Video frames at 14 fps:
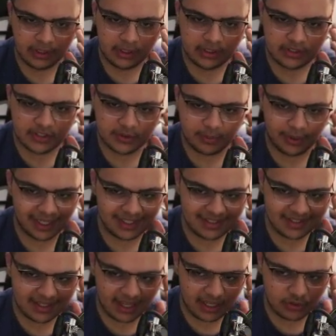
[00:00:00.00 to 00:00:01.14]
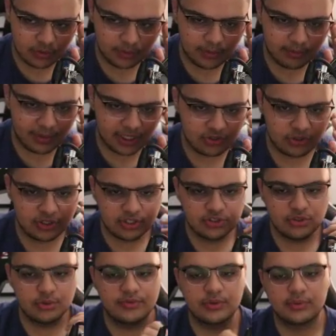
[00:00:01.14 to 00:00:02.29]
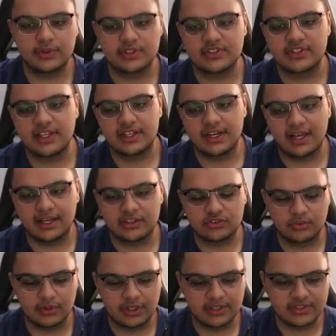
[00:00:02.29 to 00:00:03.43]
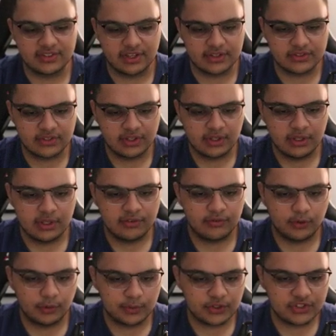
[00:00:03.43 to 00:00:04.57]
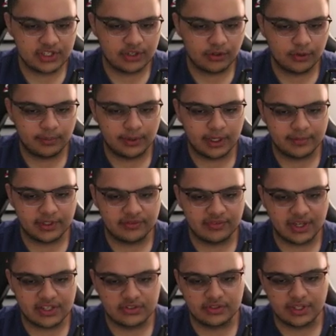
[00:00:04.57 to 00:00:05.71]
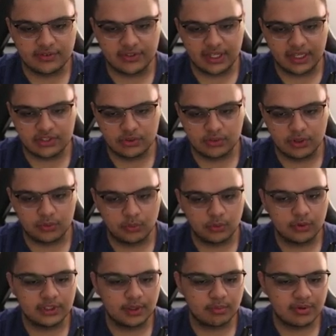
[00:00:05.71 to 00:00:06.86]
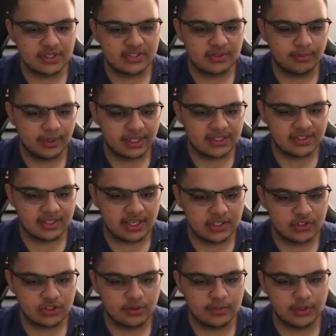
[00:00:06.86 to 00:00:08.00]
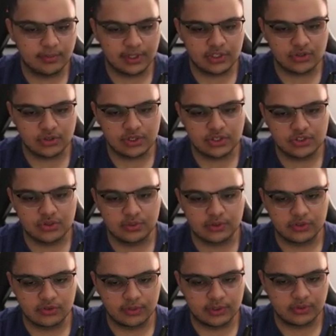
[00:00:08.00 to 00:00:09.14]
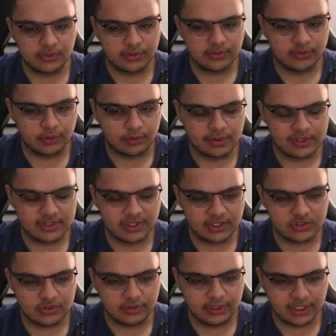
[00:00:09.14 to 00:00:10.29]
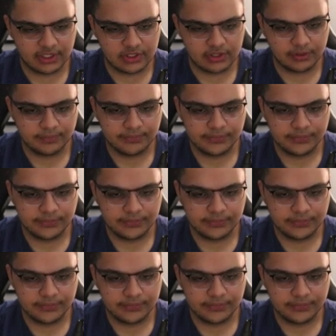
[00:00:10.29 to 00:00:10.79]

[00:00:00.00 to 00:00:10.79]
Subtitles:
It says, Biden's age would be a major issue if he runs again, Axelrod says. Former senior Obama advisor David Axelrod warned that President Biden's age could be a major issue in the 2024 presidential election.